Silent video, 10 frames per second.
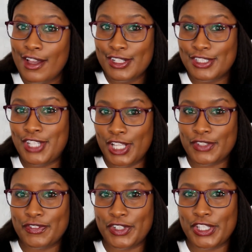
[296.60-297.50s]

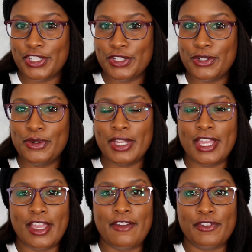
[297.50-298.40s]
just for you,
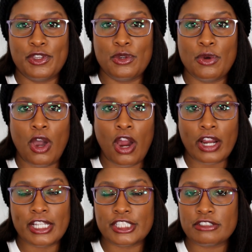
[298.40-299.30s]
if you
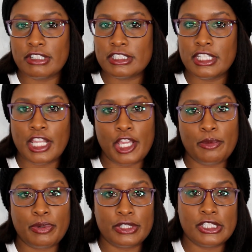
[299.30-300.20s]
are interested
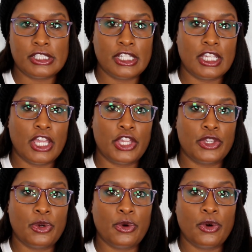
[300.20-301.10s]
in purchasing
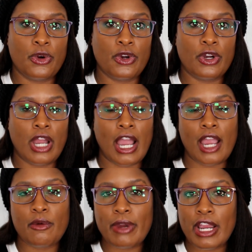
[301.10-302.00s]
your
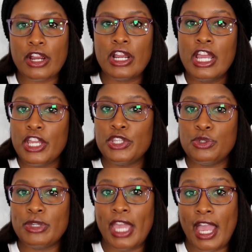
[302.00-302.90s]
eyewear,
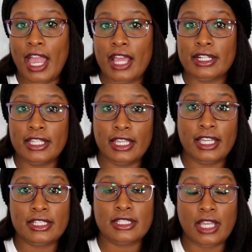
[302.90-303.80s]
you can
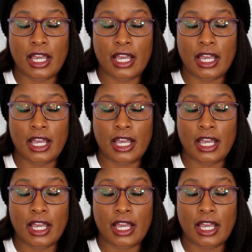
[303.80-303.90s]
get